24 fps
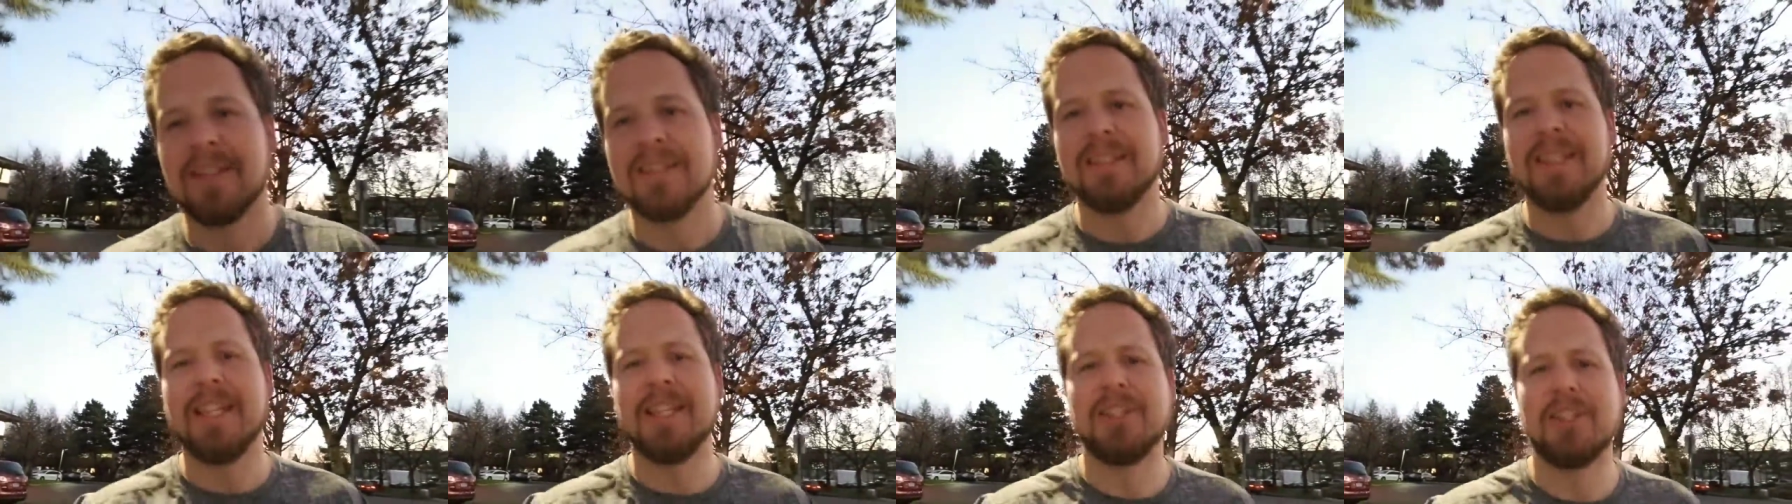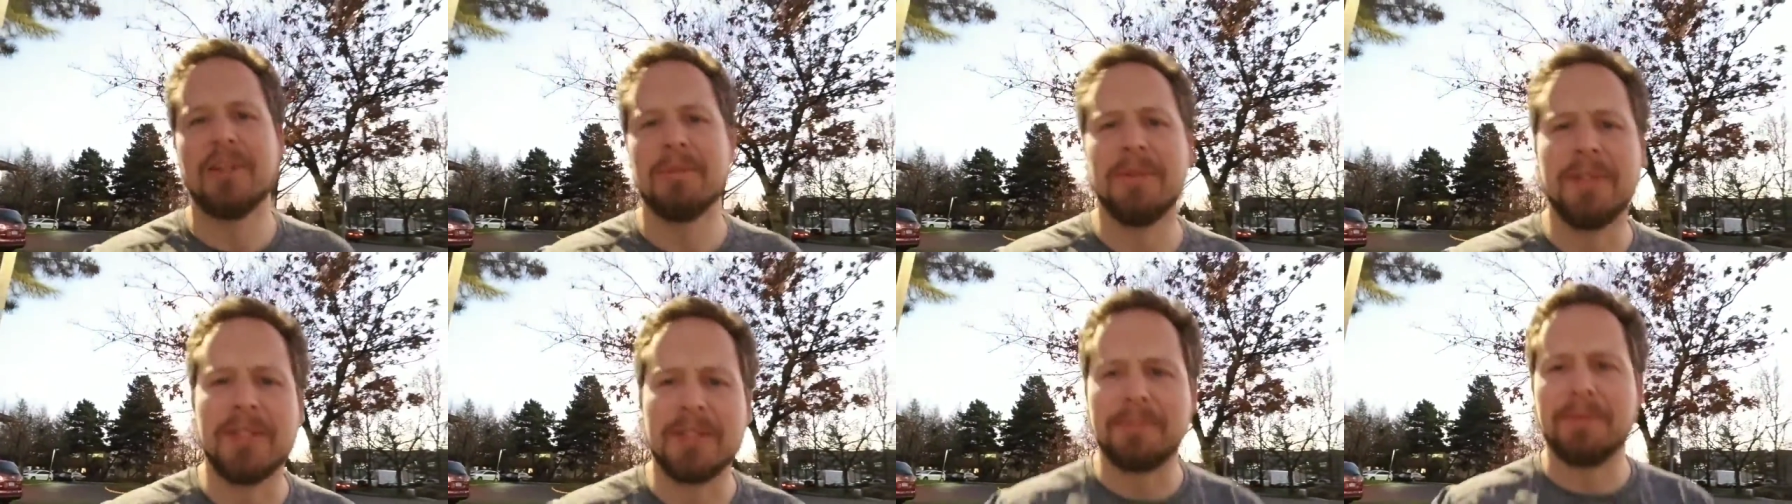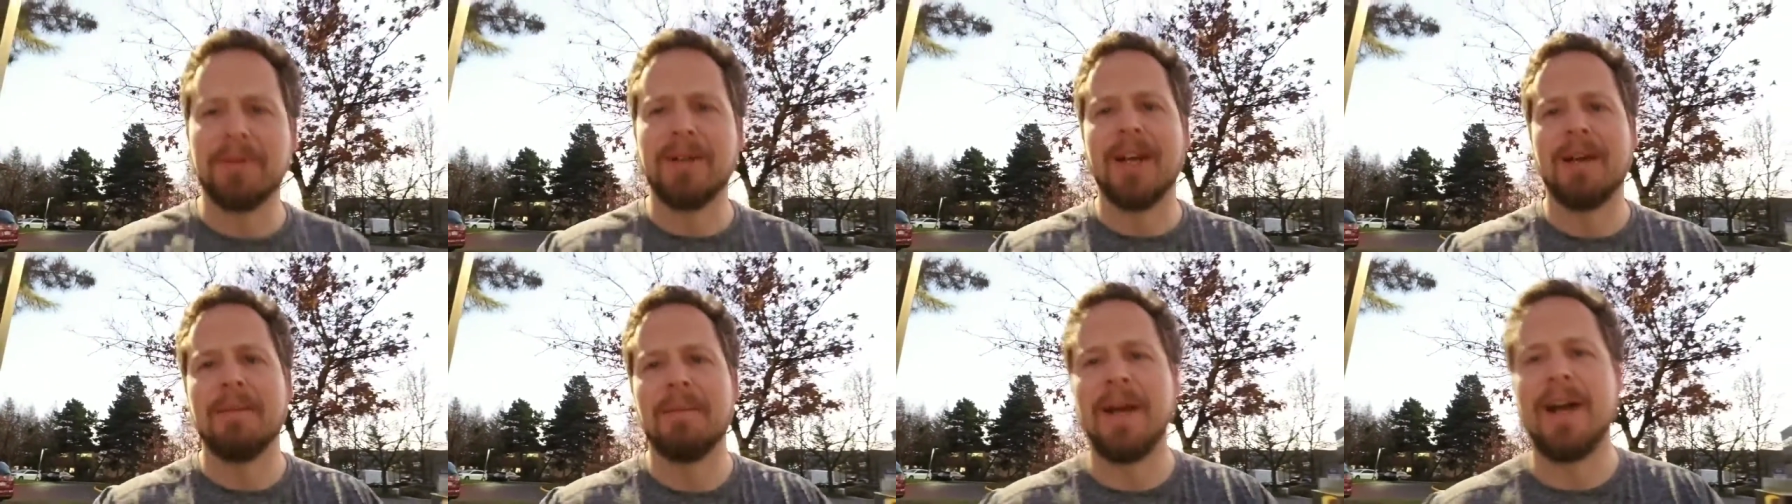Ladies and gentlemen, this is
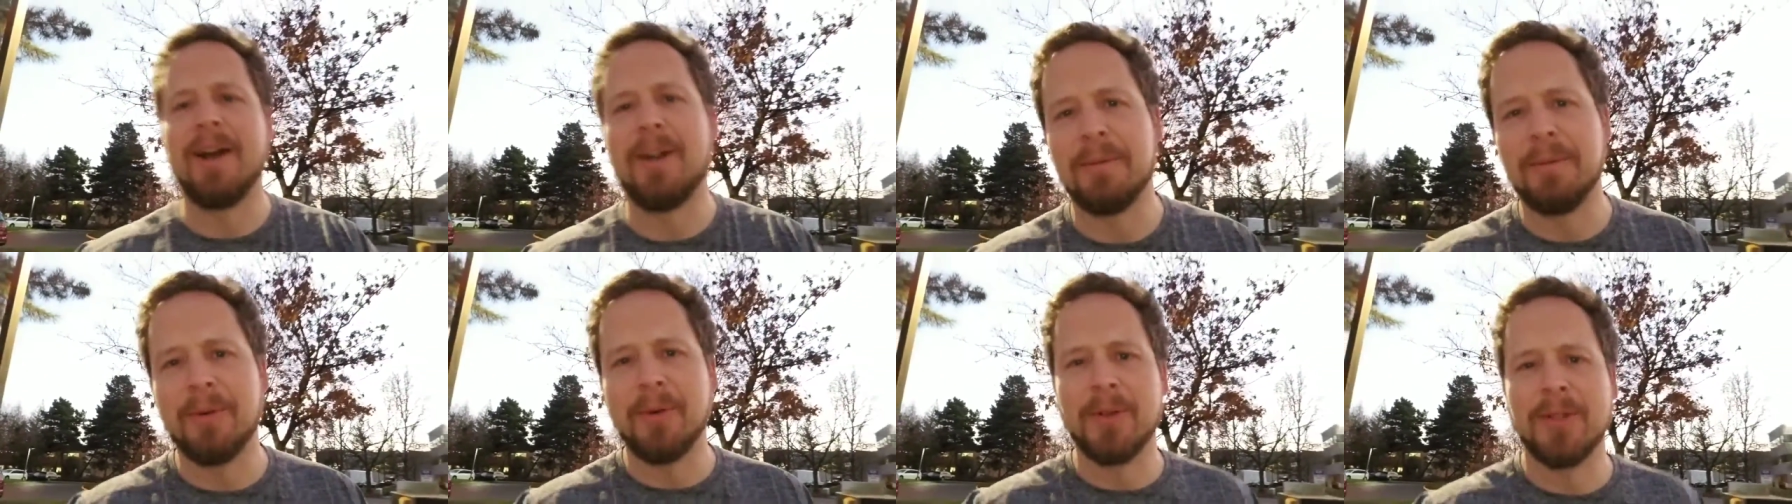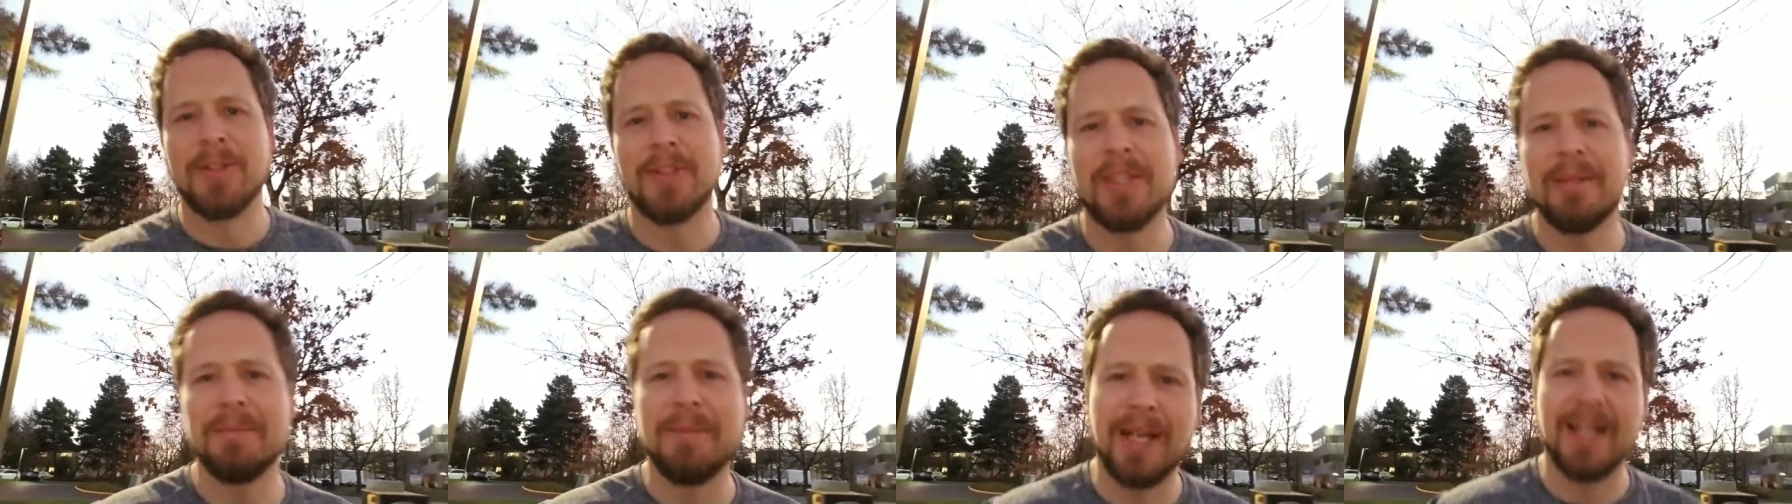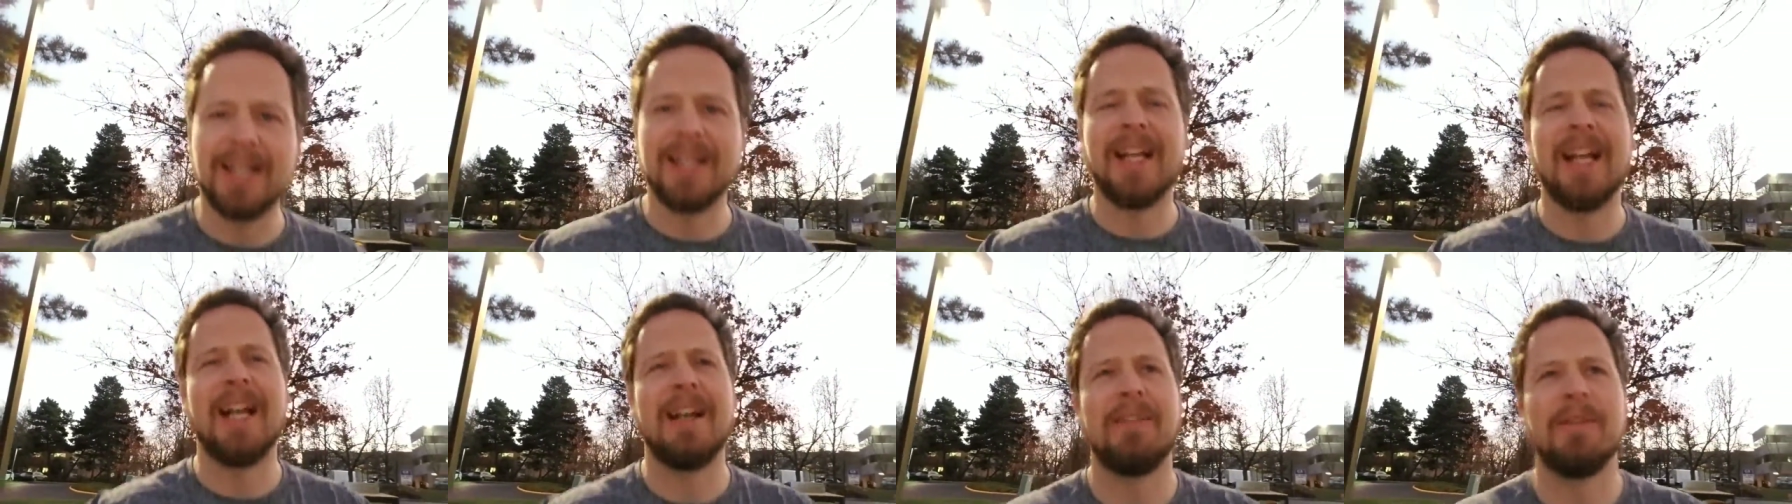Brian Powell reporting My
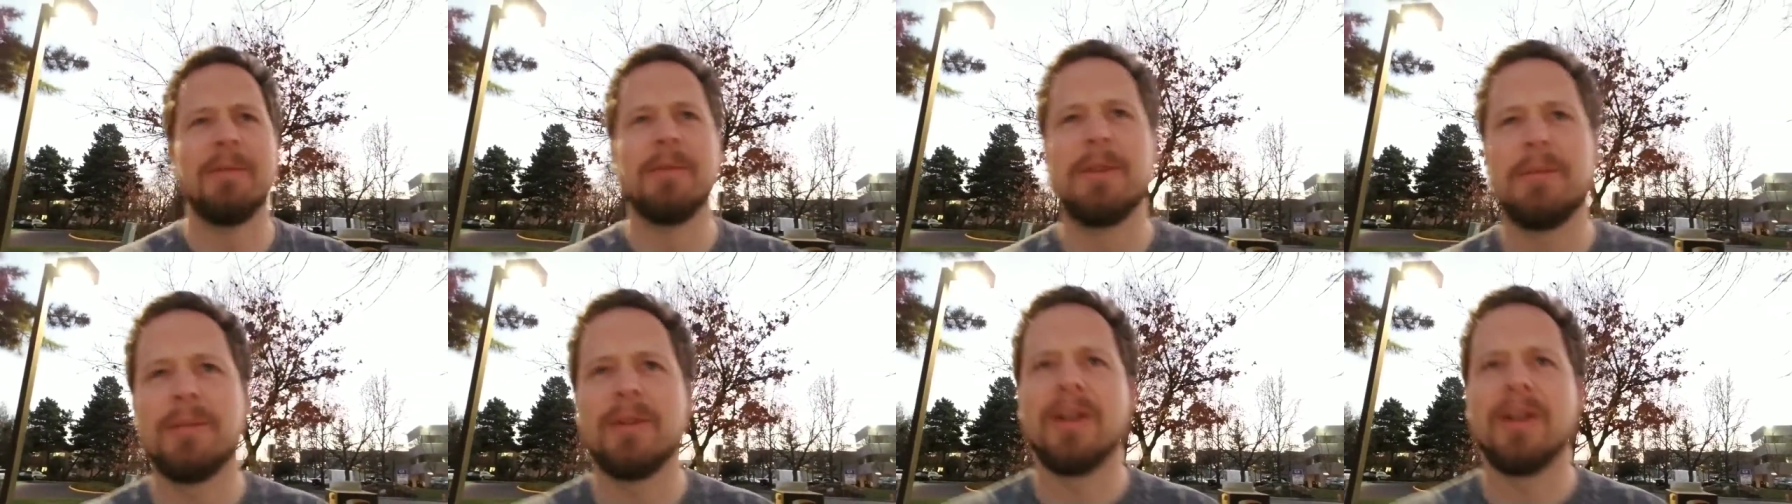Live from the